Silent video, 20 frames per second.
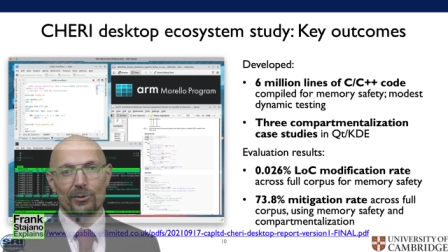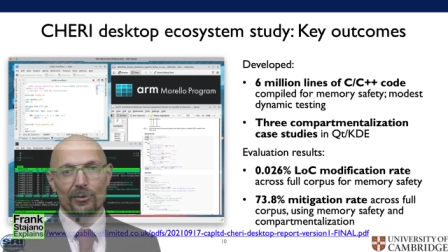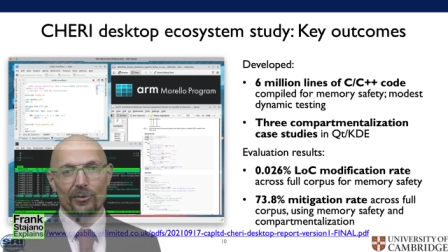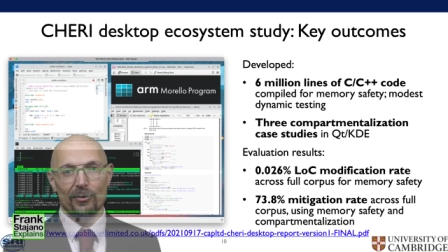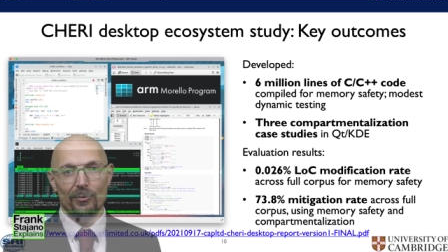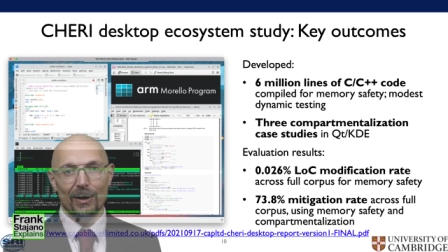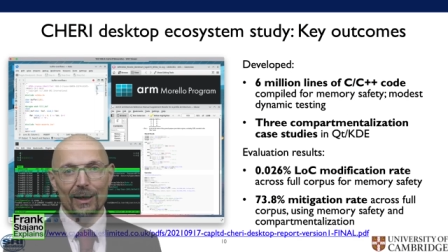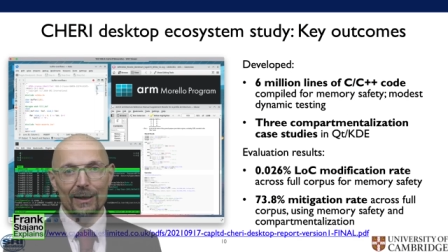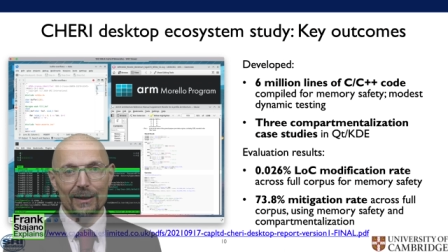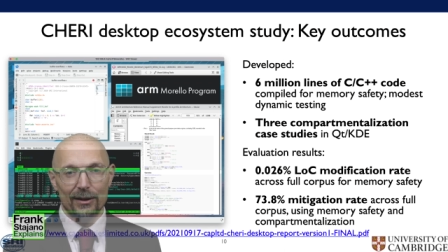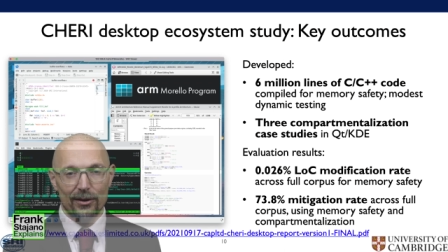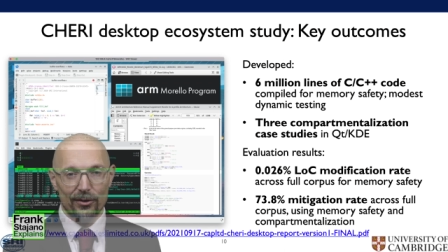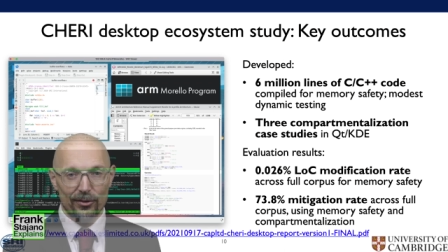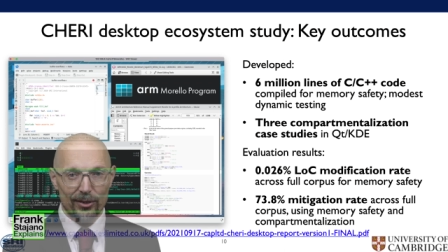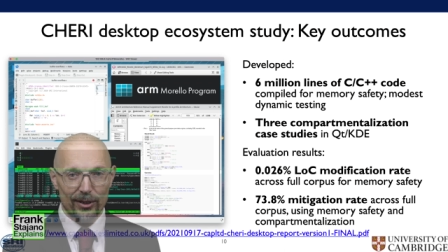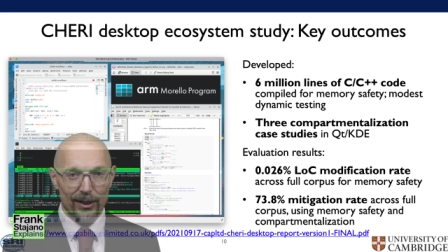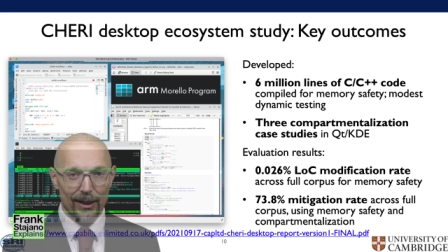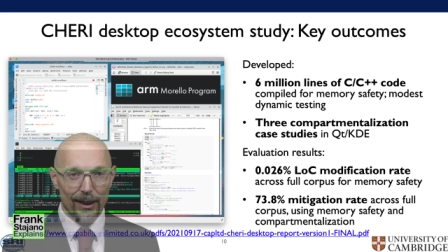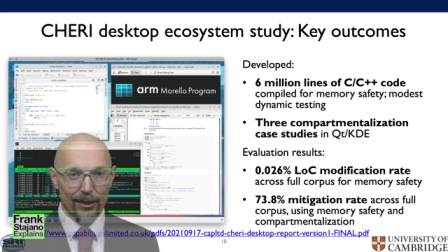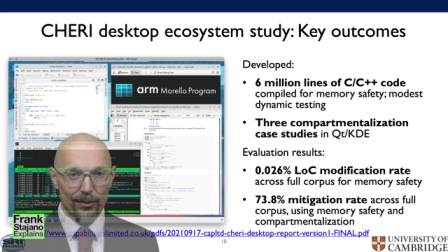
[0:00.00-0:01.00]
and semantics
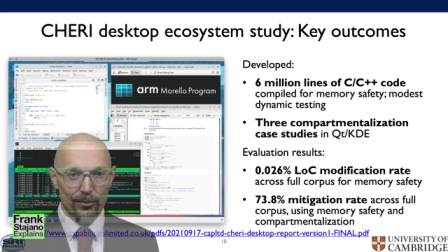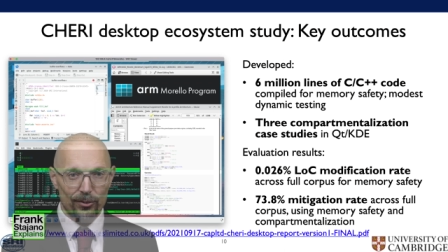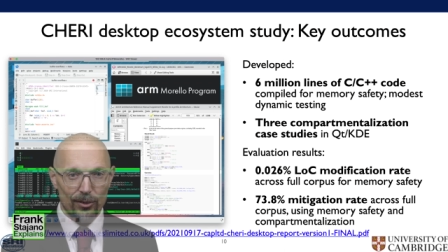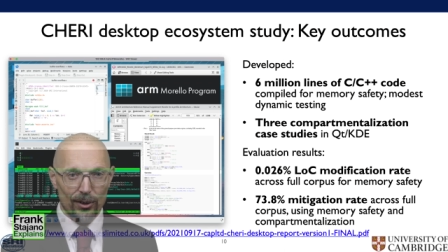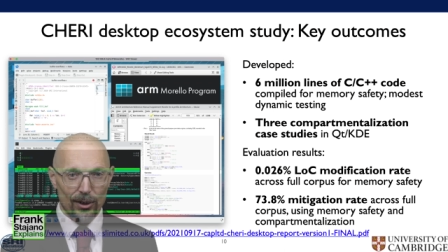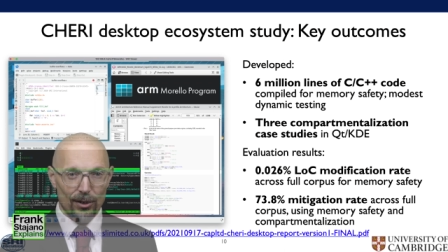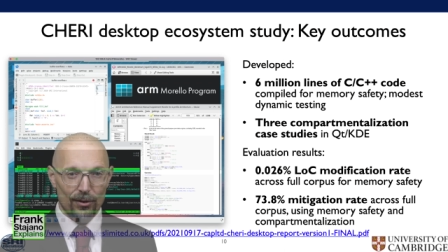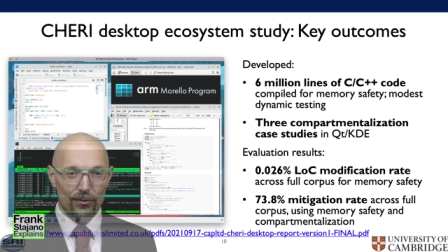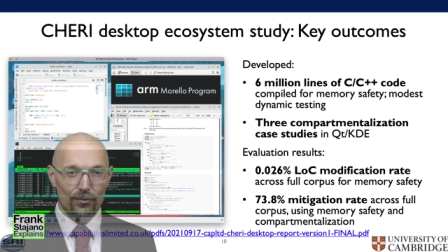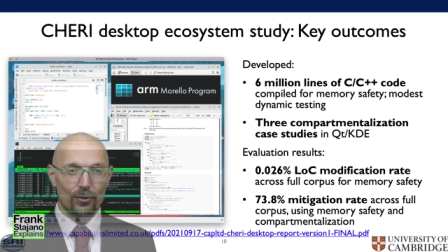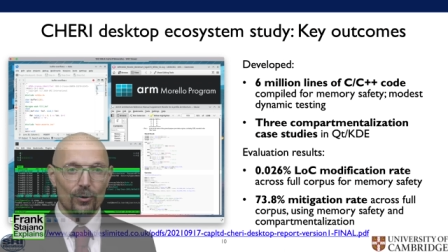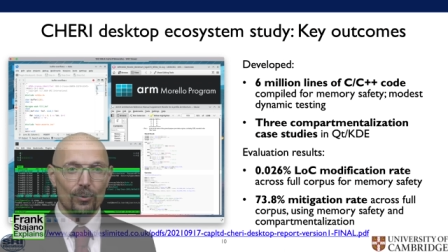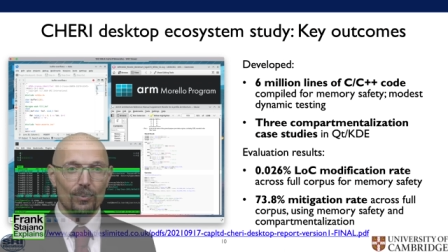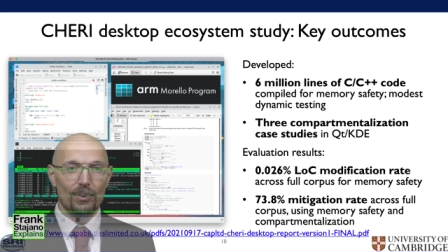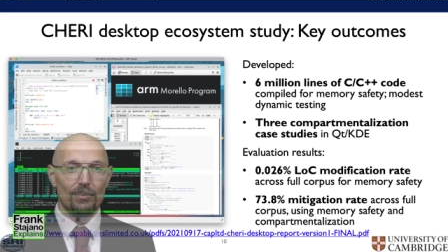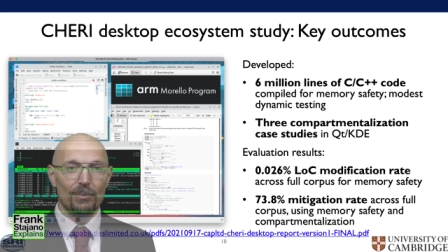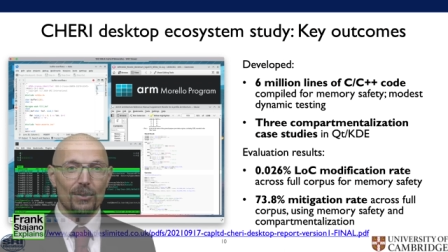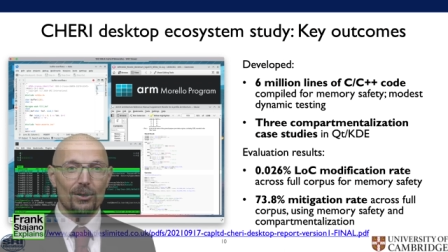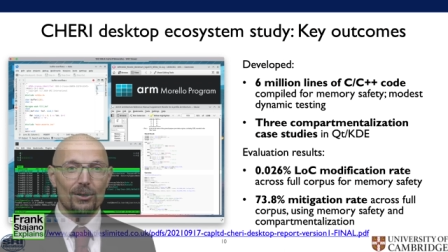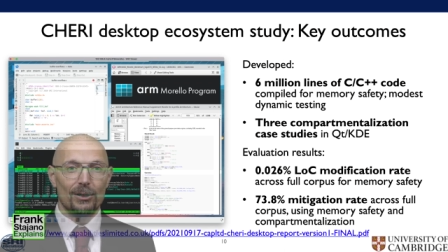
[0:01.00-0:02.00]
allows
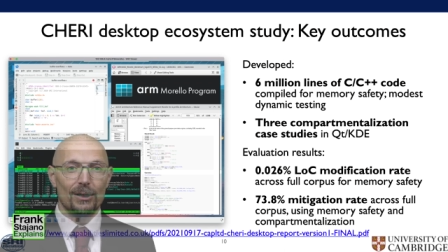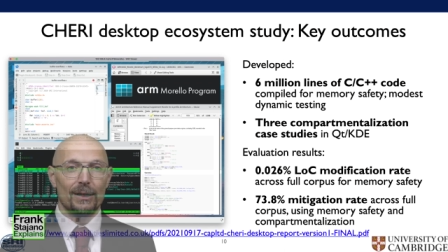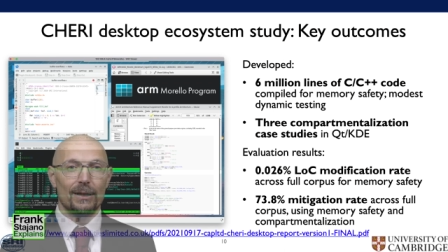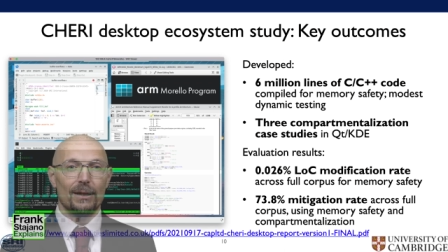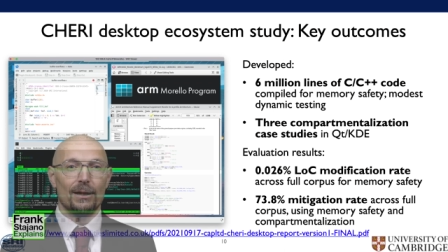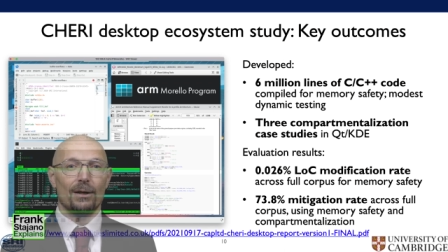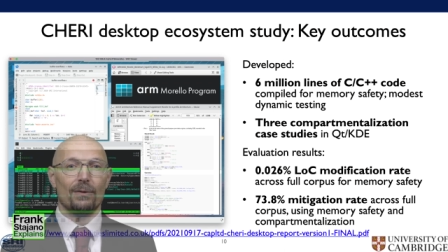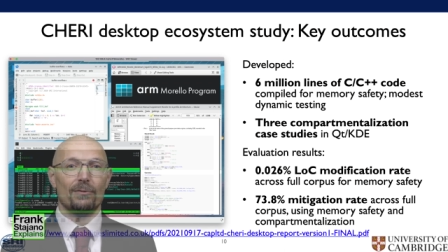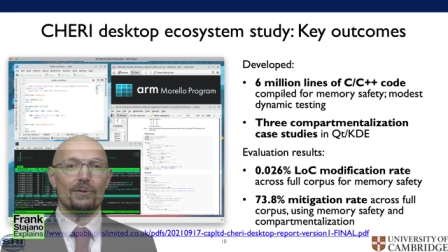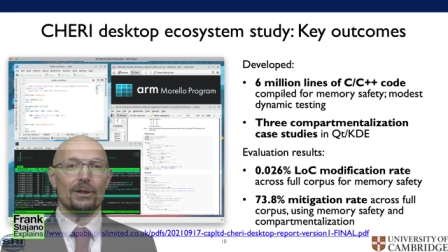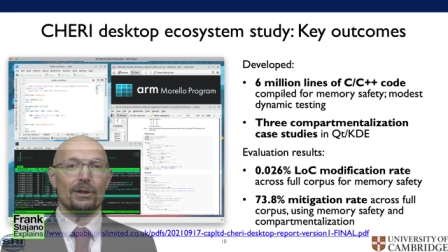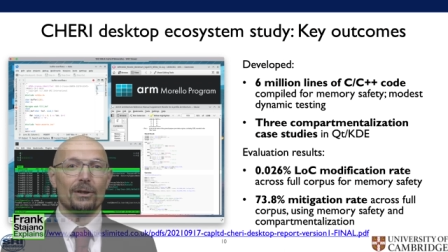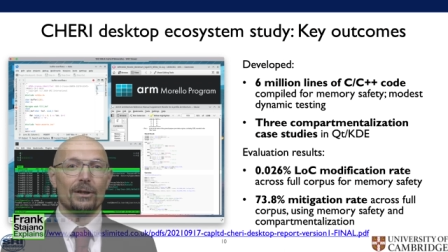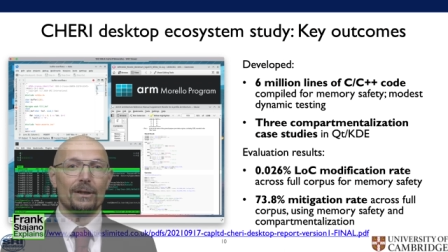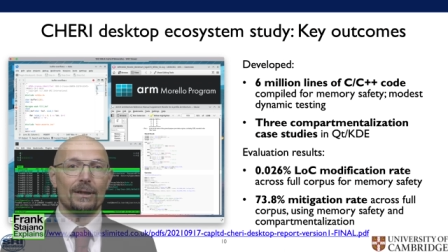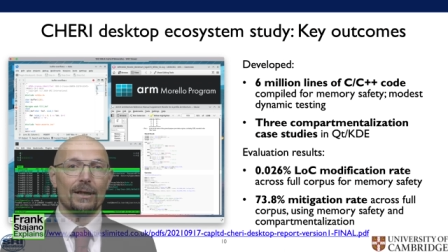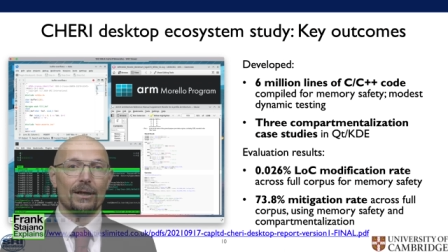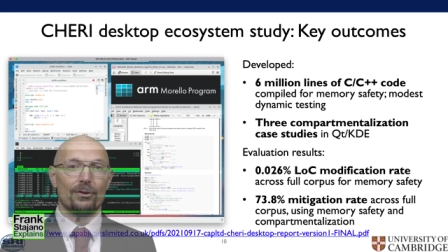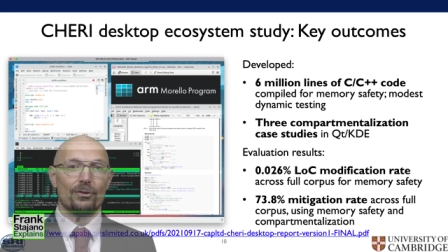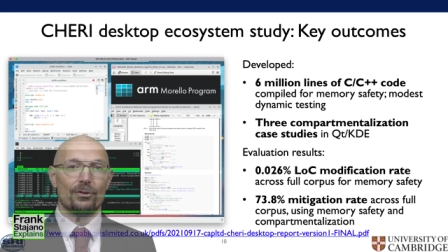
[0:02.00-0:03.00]
formal modeling of the
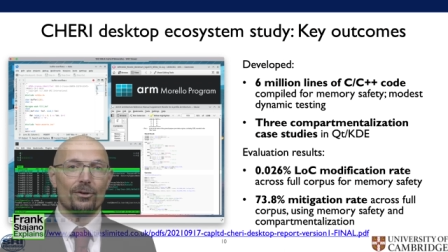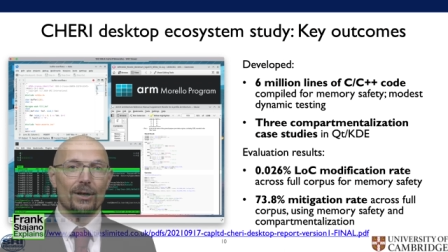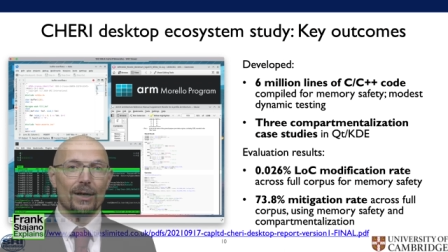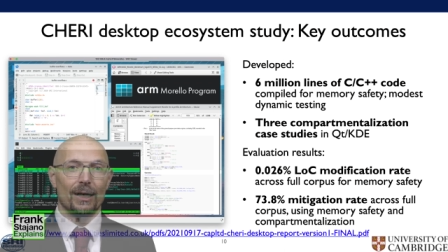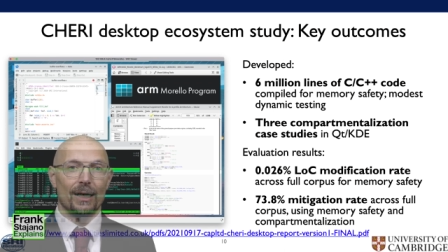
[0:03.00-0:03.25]
architecture